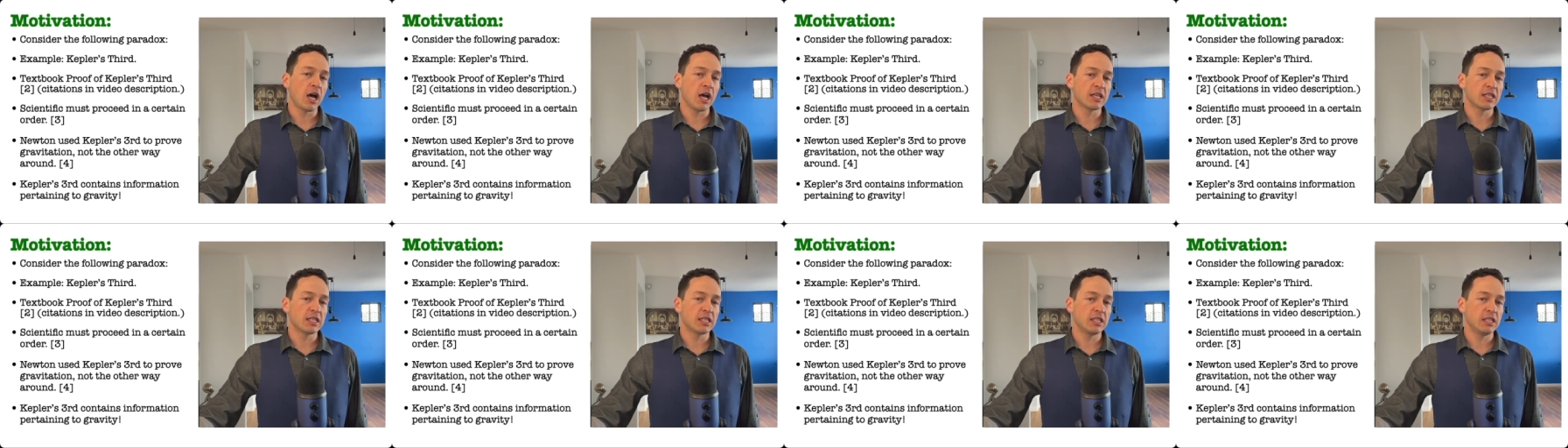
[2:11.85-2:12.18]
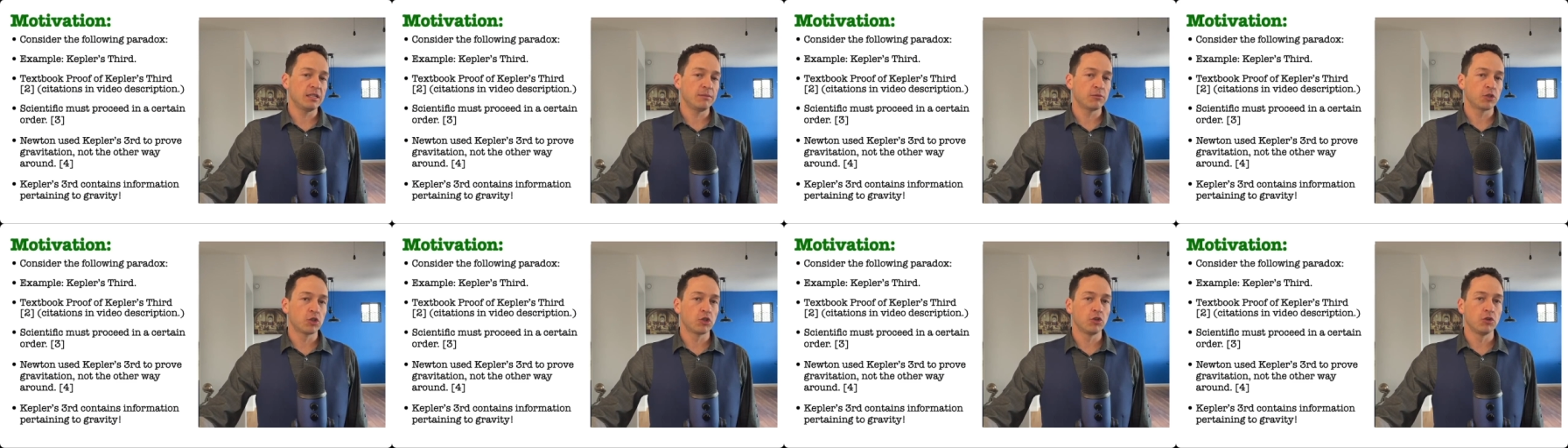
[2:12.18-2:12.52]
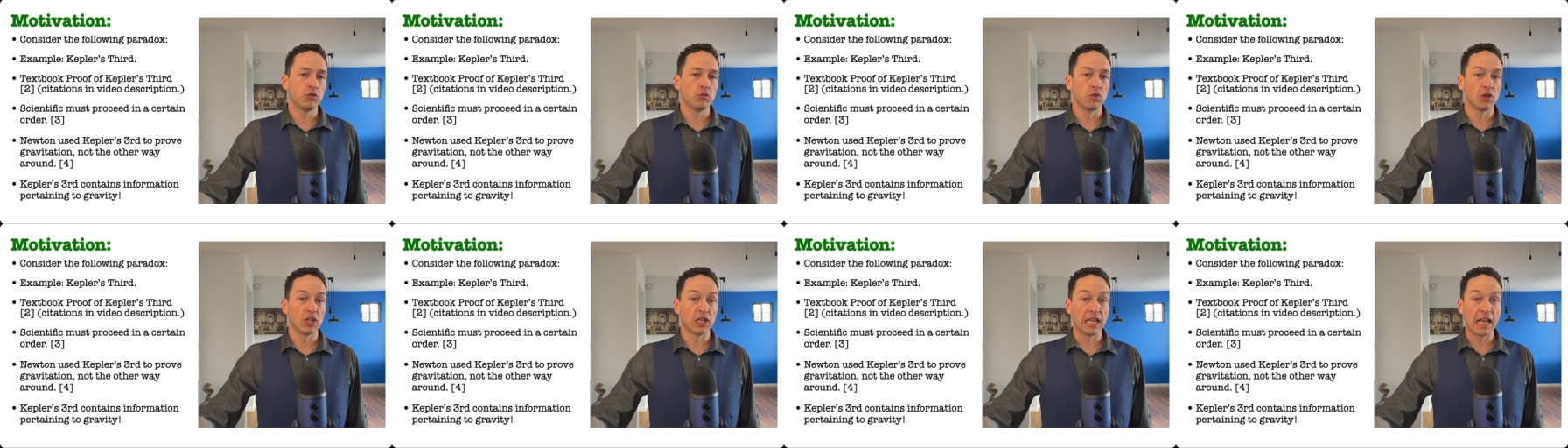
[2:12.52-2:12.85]
seem to
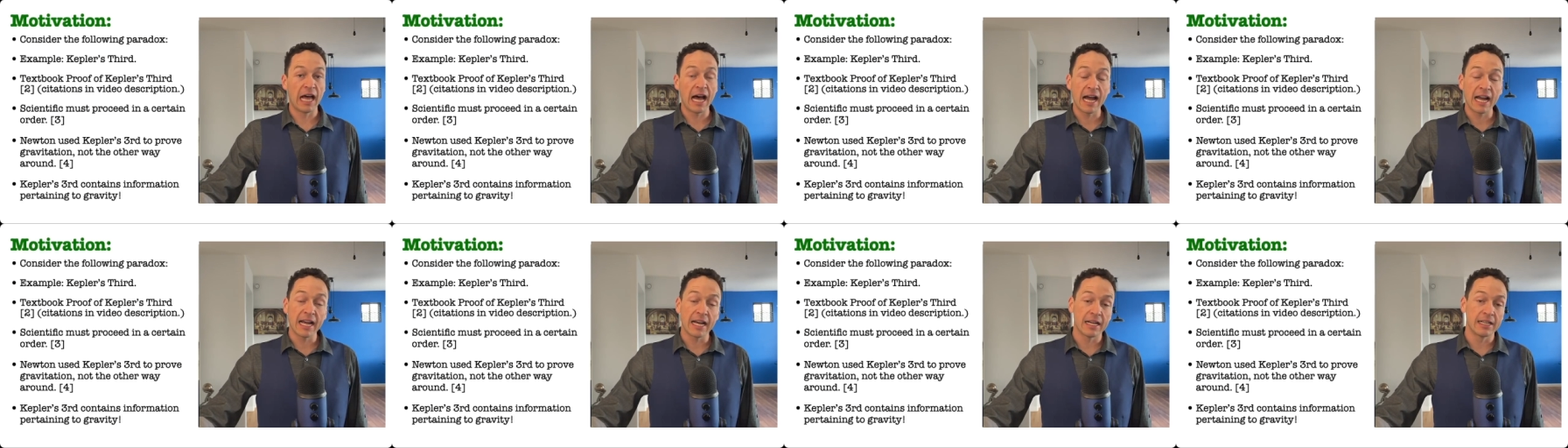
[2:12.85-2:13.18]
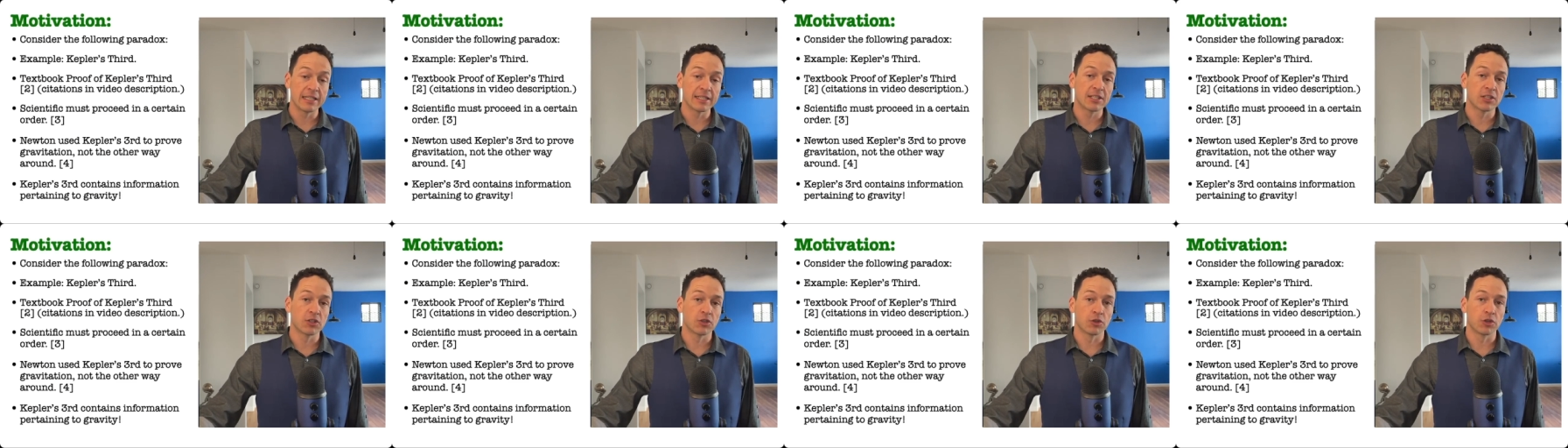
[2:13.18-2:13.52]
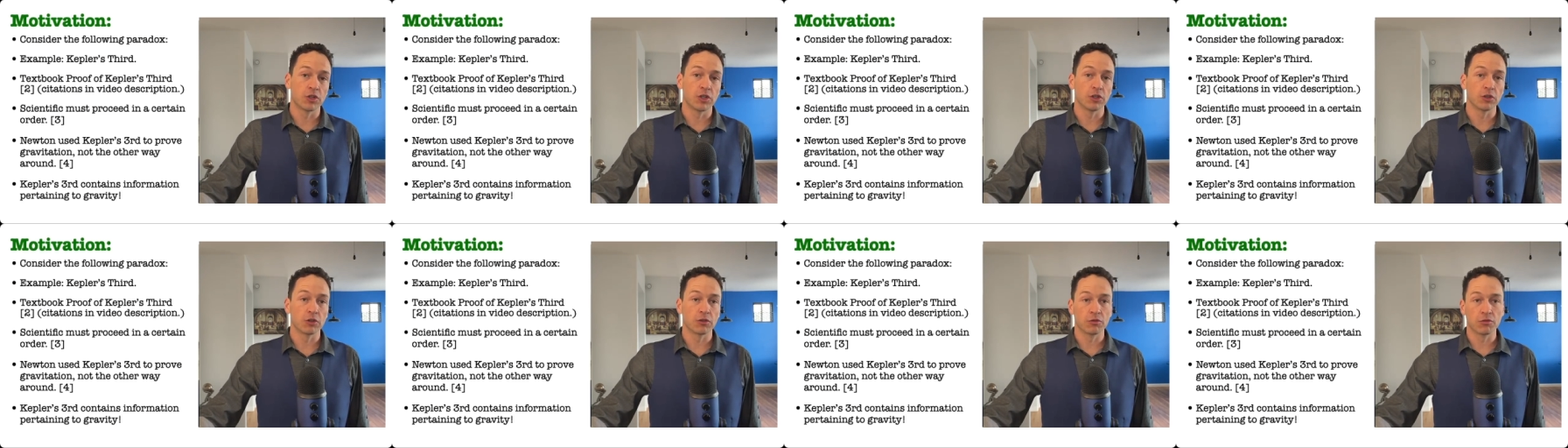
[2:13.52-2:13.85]
rely on
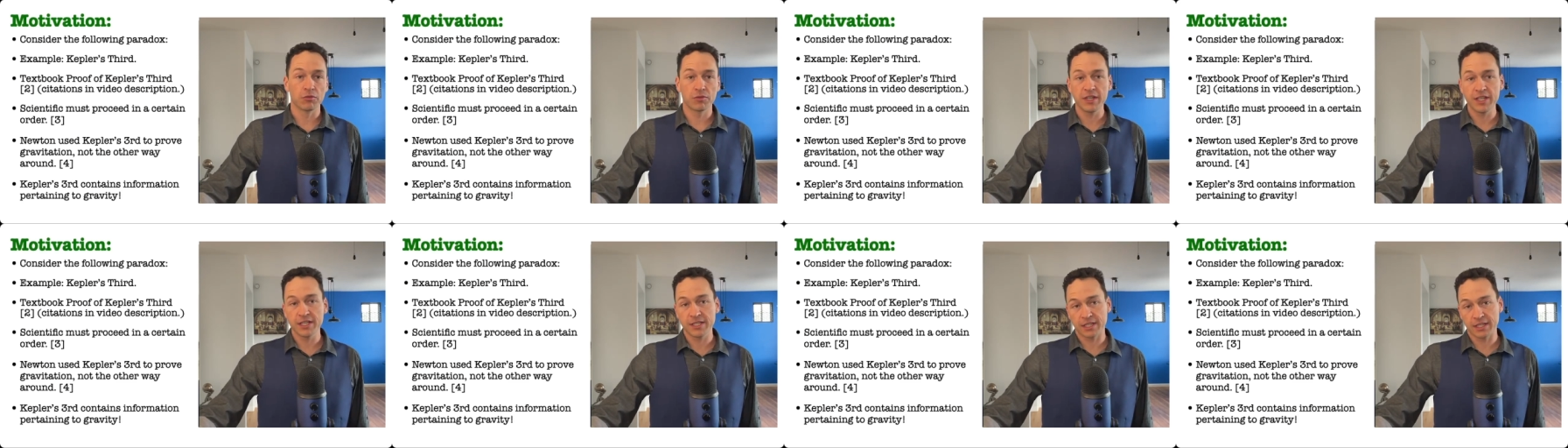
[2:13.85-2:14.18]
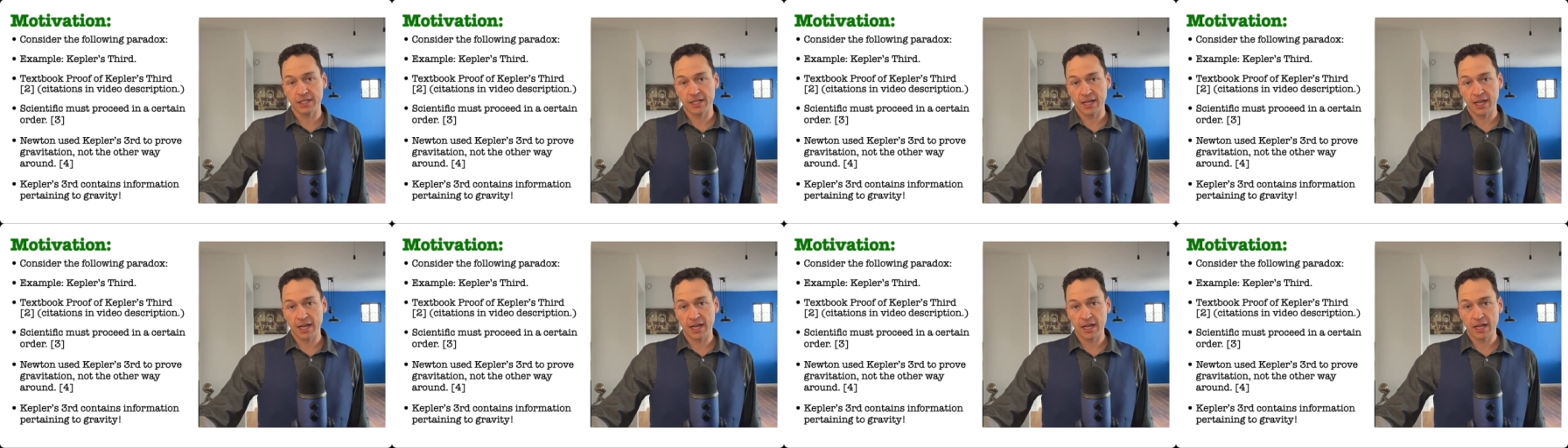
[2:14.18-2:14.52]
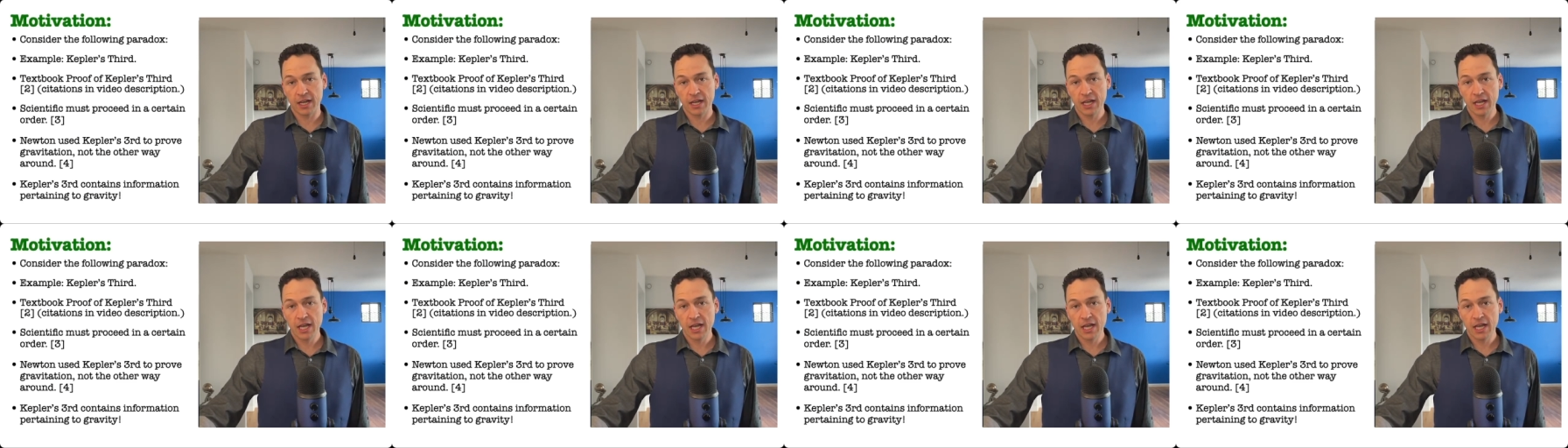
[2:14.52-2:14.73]
circular reasoning,